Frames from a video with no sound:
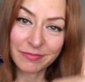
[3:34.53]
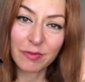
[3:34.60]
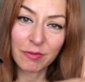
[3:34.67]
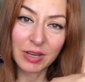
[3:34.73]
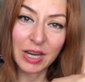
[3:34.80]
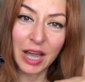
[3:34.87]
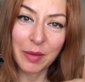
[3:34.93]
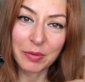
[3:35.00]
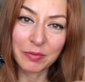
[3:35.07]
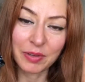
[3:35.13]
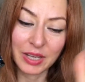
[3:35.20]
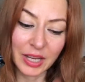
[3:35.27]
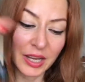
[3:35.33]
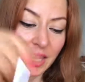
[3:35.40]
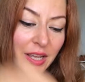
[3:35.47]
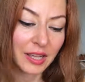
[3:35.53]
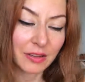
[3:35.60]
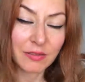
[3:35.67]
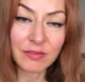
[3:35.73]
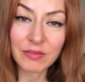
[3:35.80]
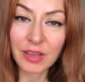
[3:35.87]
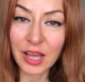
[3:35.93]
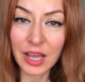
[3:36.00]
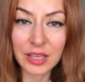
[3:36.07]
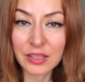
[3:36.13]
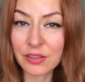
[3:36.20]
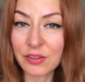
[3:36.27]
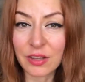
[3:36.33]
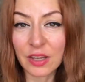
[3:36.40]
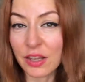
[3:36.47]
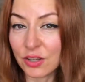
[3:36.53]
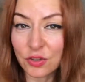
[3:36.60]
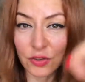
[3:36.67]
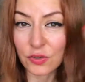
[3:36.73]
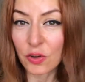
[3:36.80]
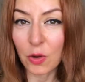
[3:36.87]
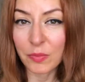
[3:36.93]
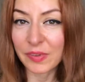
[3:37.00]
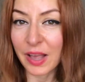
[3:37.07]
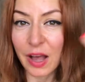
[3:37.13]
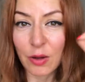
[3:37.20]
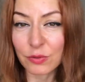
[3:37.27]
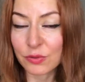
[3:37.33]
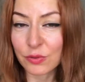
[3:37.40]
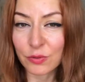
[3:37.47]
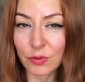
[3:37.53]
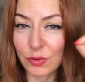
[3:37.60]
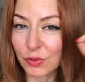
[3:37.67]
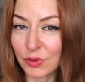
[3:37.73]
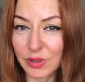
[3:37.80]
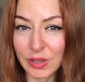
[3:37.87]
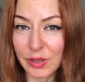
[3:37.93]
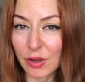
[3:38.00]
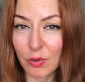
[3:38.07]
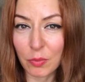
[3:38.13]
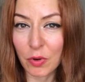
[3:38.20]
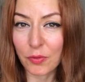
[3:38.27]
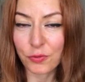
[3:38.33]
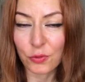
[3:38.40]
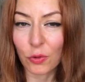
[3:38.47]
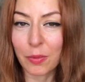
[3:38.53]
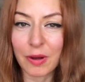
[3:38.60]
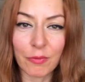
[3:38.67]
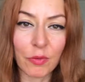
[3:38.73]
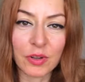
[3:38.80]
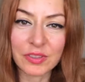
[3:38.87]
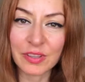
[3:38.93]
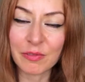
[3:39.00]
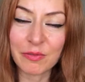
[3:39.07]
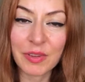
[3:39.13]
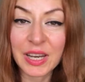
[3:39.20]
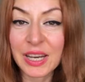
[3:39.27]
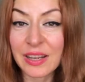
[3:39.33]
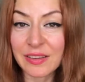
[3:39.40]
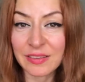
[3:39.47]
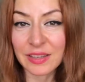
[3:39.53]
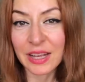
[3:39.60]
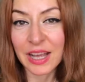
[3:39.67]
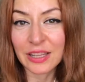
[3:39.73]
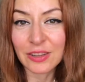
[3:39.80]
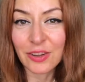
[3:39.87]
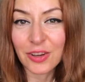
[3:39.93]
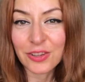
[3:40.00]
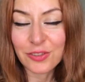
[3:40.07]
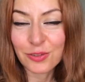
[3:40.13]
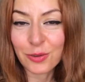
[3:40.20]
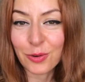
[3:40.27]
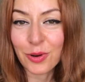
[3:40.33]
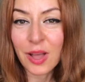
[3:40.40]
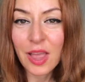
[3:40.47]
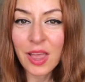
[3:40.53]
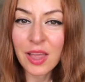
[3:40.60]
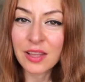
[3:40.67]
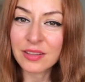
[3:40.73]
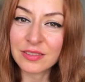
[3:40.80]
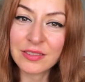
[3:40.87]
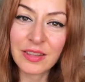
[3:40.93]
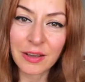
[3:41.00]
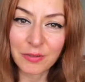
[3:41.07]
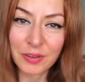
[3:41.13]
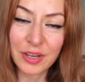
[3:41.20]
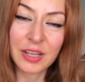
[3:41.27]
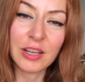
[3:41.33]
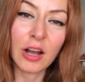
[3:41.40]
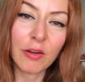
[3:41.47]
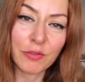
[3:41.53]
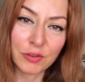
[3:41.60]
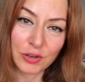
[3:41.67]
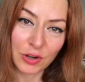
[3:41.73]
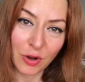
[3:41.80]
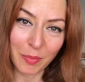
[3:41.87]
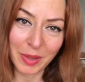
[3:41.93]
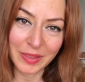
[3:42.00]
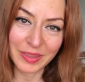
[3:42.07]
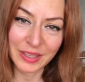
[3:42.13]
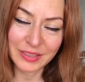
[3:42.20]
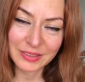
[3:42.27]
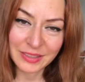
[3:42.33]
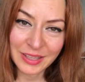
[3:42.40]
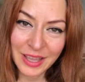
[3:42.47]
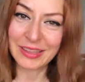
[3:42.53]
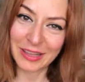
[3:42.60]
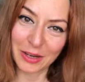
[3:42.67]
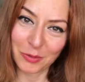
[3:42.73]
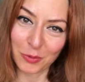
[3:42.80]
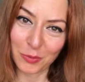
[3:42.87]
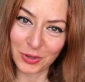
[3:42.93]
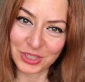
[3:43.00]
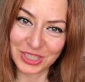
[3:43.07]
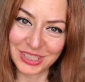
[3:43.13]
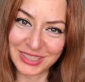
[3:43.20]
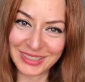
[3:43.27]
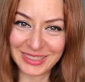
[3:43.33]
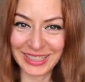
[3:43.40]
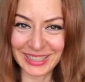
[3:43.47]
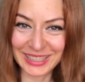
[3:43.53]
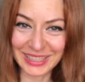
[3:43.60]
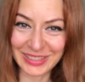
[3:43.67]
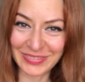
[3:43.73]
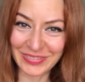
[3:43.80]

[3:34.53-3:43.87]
very happy with it, and it just comes out with a little bit of soap and water very easily at night, so definitely I would recommend it. Thanks for watching. Take care.